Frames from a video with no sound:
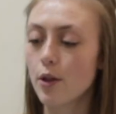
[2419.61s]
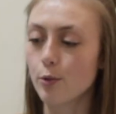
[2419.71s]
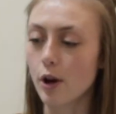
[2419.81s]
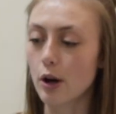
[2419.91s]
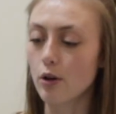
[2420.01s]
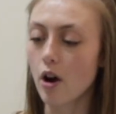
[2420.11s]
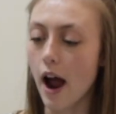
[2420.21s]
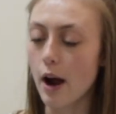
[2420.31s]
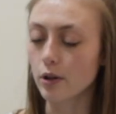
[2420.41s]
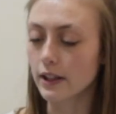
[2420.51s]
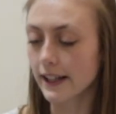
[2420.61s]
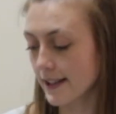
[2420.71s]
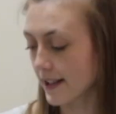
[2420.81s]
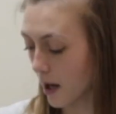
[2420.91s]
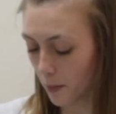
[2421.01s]
throughout our
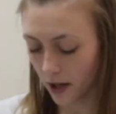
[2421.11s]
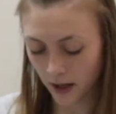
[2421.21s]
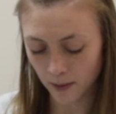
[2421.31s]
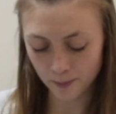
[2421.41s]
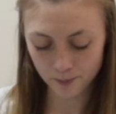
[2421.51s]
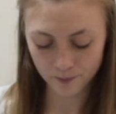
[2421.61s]
landscaping.